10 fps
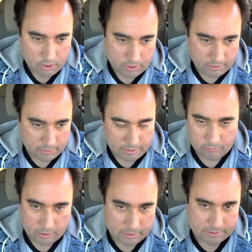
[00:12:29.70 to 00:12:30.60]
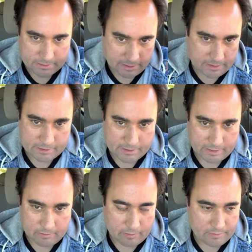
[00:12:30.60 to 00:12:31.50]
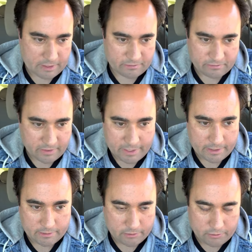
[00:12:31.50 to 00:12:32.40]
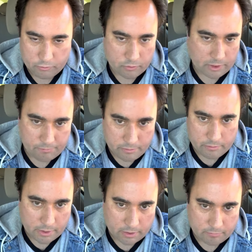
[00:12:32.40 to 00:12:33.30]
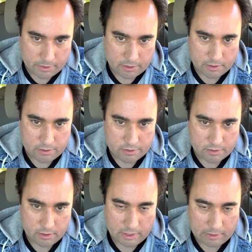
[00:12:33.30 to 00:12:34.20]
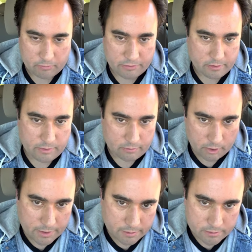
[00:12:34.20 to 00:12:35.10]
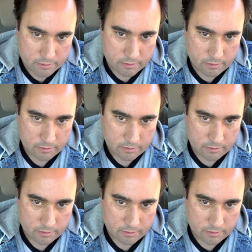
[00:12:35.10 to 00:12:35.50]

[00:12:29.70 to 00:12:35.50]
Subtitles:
you know, I want to say this. I'm not afraid to do what I'm doing because I'm within my rights.